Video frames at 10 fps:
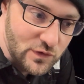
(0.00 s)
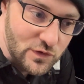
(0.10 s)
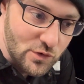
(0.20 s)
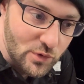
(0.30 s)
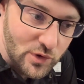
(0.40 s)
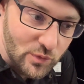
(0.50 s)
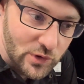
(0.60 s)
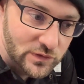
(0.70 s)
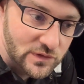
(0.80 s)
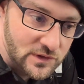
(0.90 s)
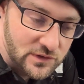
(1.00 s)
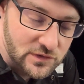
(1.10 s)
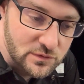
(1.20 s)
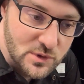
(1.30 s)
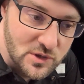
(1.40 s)
sure what it was, and it
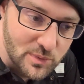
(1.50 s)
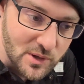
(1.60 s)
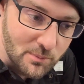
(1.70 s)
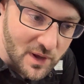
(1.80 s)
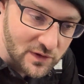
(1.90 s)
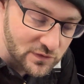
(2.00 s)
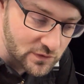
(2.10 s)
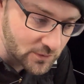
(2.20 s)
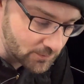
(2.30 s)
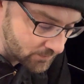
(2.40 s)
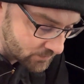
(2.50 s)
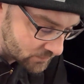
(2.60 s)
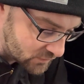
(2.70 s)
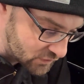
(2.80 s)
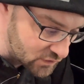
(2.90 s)
just made a big mess,
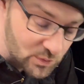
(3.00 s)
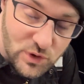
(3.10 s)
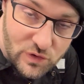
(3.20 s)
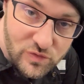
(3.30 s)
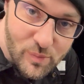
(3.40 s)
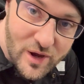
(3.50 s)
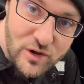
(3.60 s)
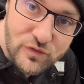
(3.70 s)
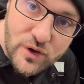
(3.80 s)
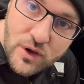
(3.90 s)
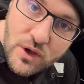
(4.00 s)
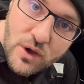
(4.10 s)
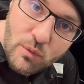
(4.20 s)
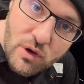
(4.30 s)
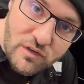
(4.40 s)
excuse me, of the back of it.
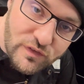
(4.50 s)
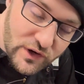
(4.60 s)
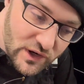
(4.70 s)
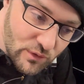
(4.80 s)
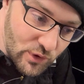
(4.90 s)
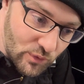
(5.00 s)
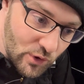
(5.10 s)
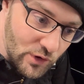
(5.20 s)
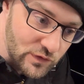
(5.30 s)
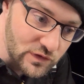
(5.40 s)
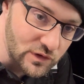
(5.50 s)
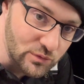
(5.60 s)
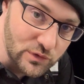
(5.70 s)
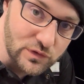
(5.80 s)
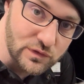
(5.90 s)
Well, I figured out what it was.
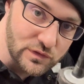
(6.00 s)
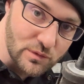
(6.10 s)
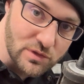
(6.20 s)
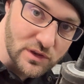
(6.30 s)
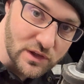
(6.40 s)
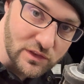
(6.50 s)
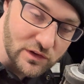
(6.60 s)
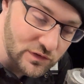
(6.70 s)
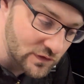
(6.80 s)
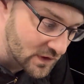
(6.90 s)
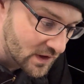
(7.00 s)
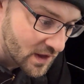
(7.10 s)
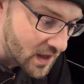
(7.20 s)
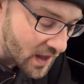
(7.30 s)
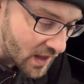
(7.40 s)
It was something like this,
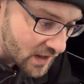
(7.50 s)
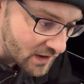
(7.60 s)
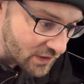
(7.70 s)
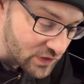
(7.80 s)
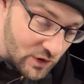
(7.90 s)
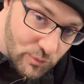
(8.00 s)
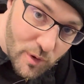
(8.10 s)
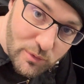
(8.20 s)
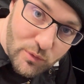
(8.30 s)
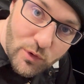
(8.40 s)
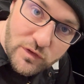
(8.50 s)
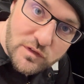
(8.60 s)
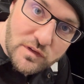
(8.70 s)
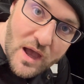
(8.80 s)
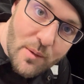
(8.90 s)
and I think probably
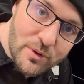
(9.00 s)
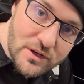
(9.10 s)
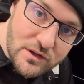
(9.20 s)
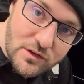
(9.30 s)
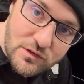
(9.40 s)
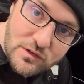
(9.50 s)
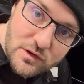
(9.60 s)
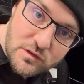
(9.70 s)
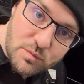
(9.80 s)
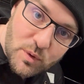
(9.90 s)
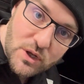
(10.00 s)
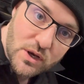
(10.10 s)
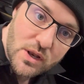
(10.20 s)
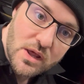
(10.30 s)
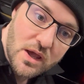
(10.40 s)
what's happened is it's
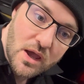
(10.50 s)
been